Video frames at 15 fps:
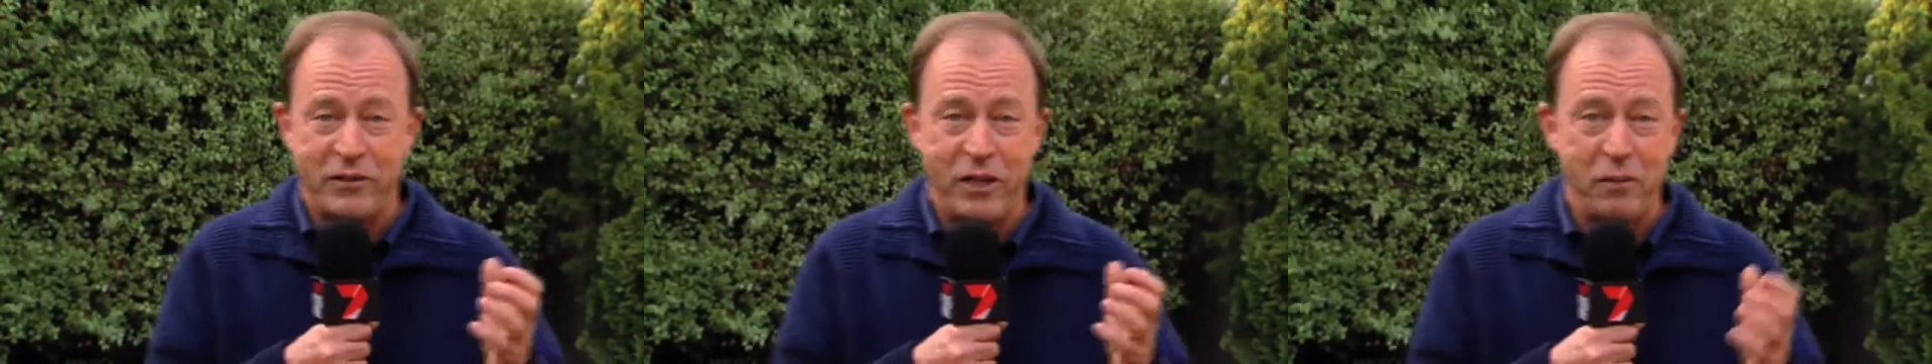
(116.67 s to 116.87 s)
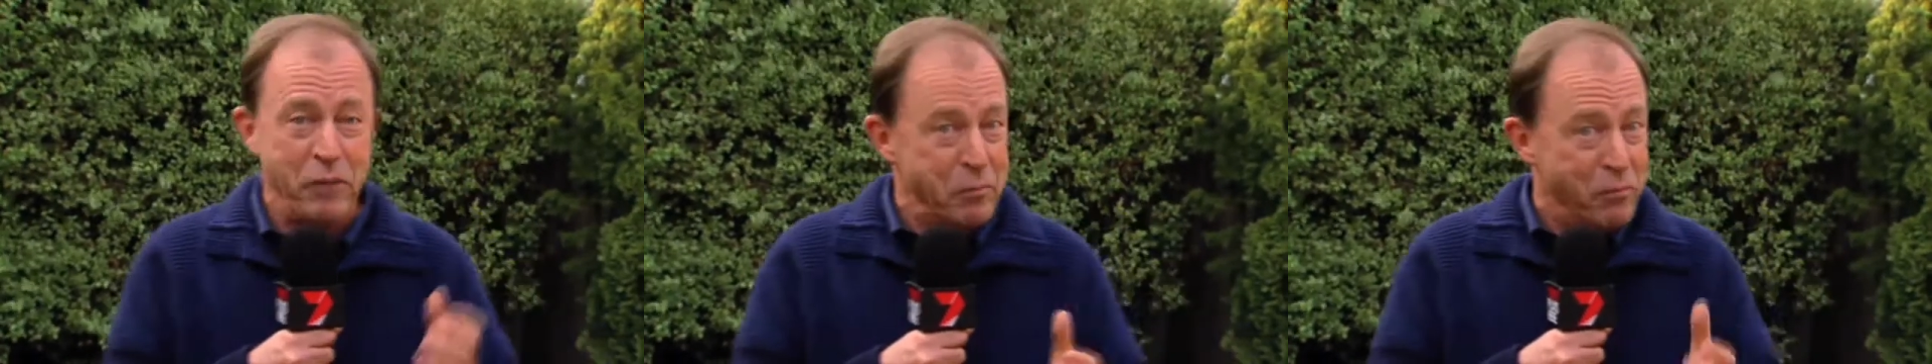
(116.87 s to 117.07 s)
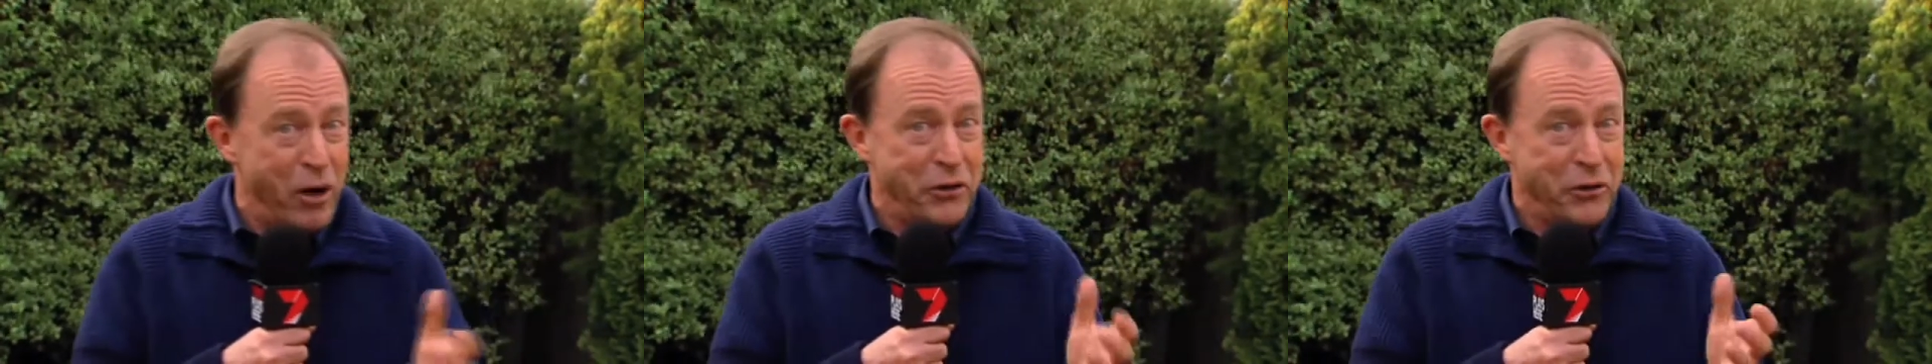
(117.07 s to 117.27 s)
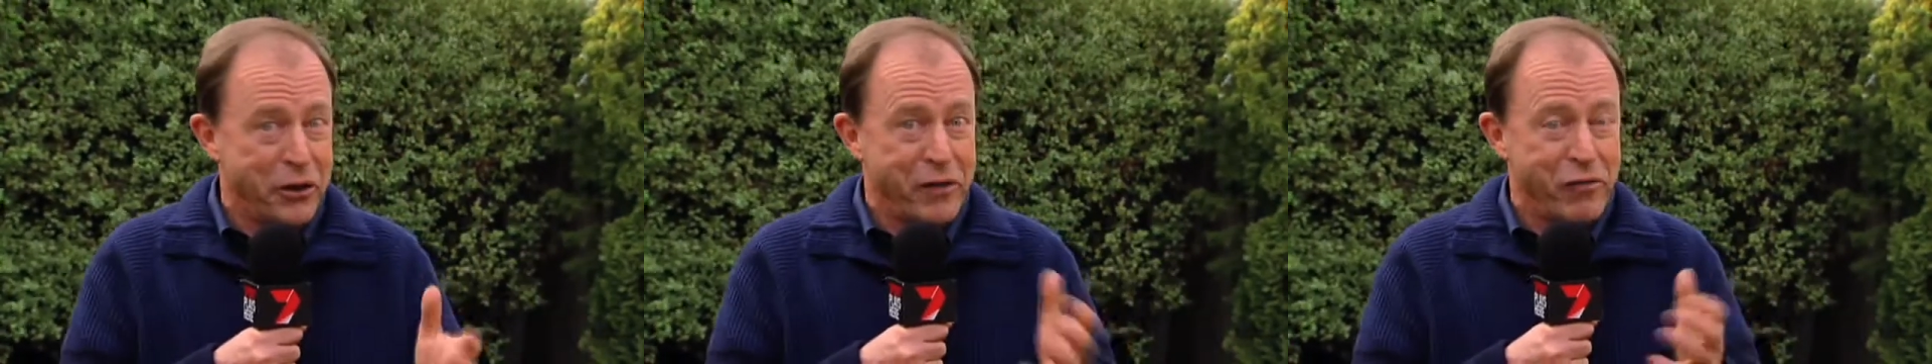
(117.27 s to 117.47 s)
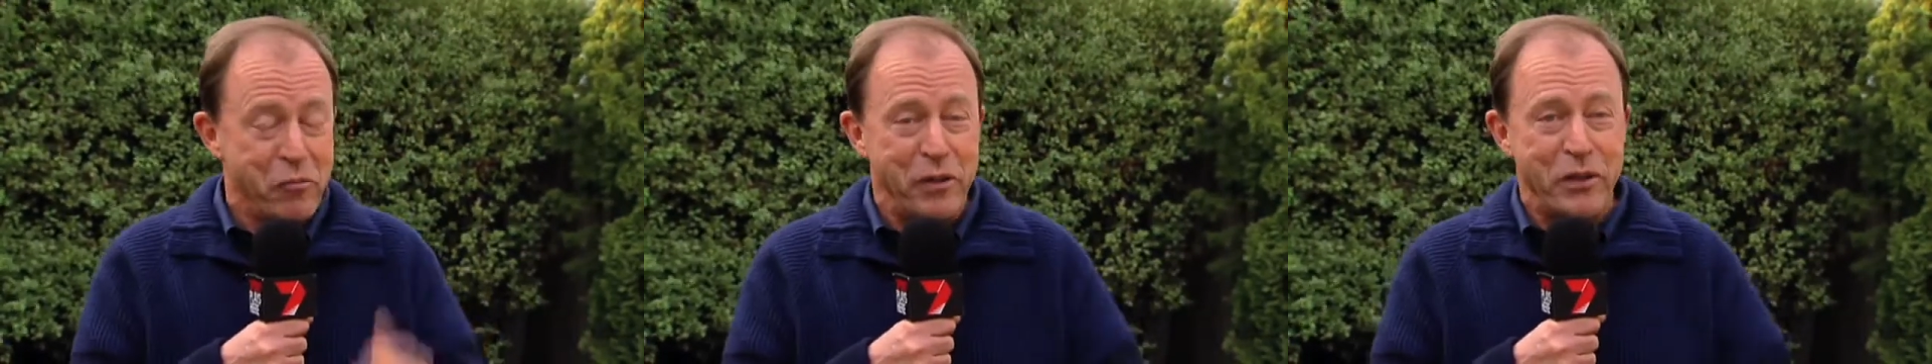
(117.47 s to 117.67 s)
Tim that might not
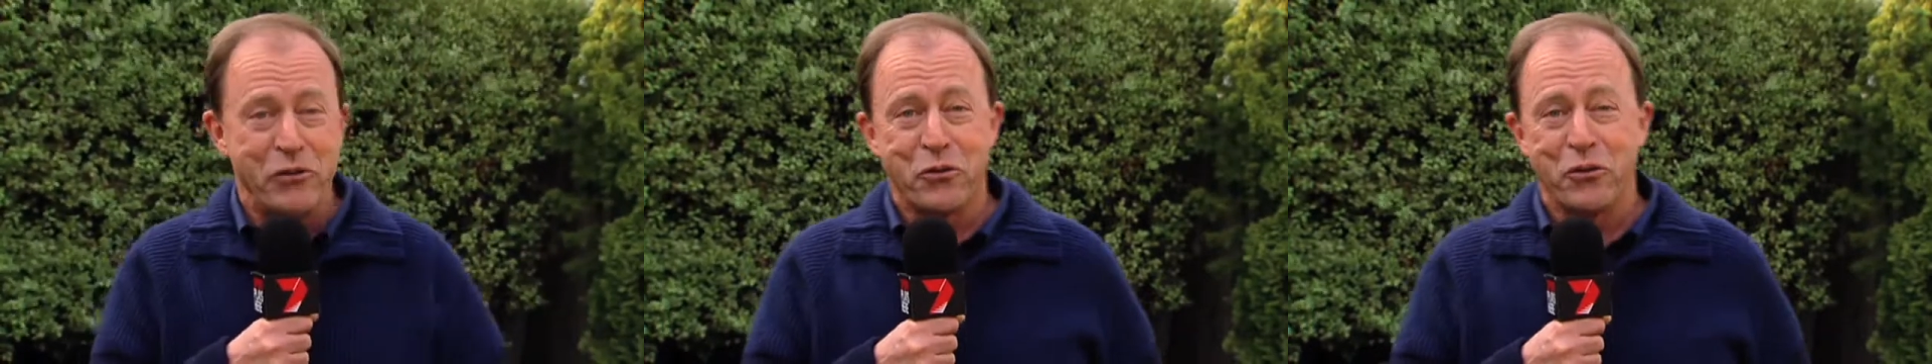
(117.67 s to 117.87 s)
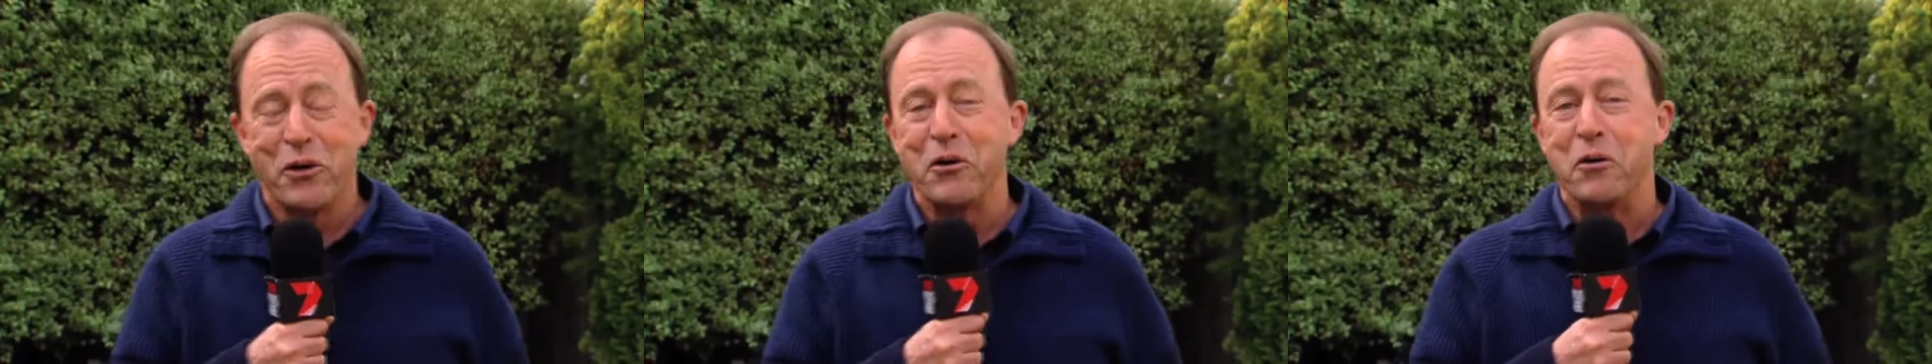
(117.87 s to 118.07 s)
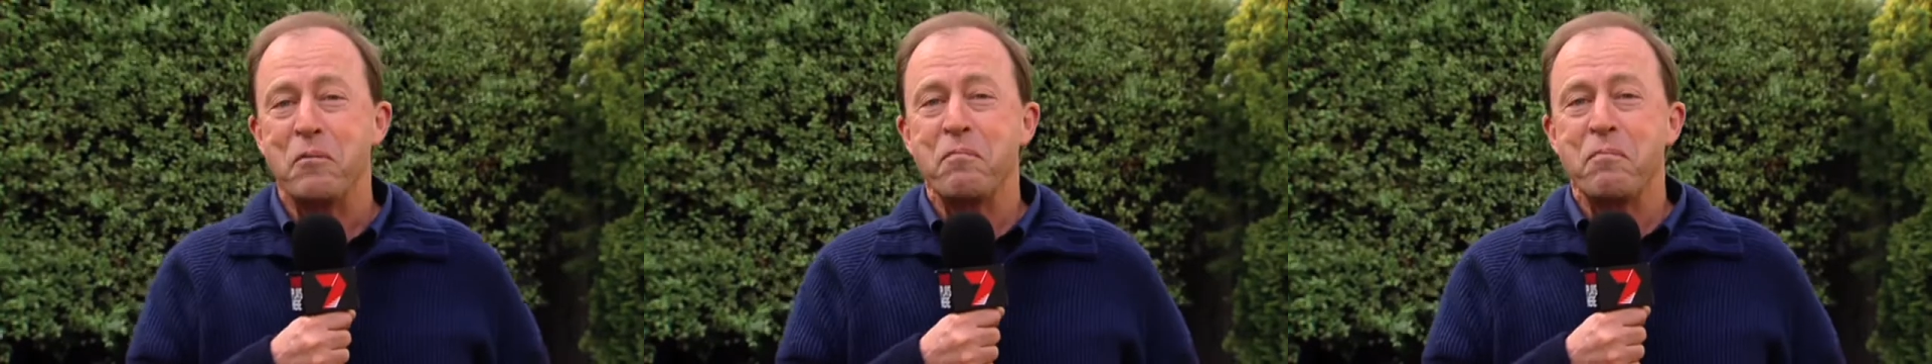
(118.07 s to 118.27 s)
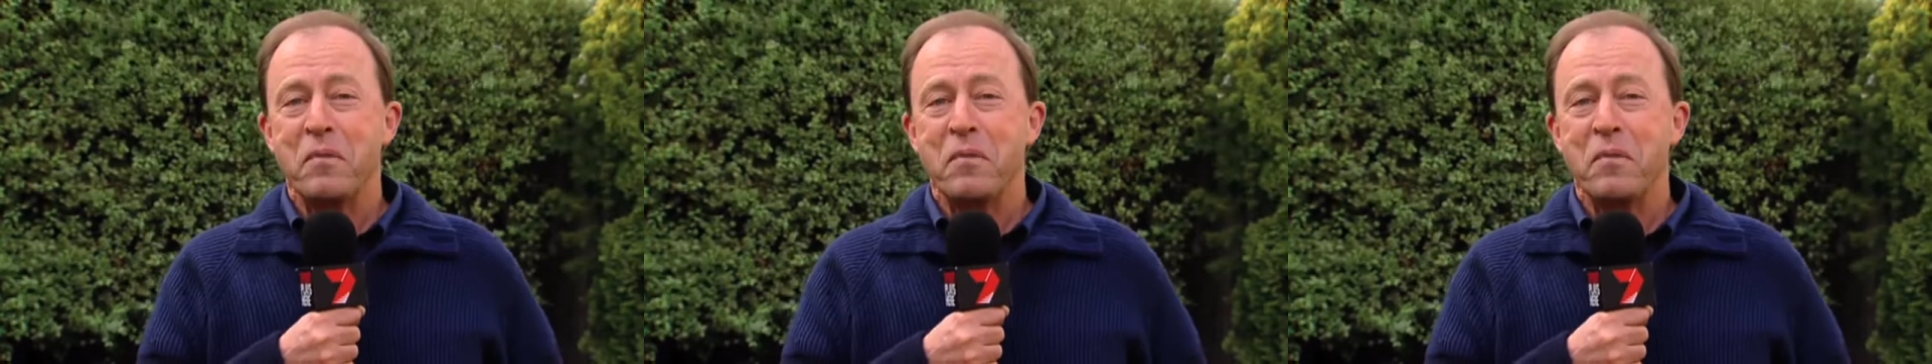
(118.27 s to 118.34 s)
even be true.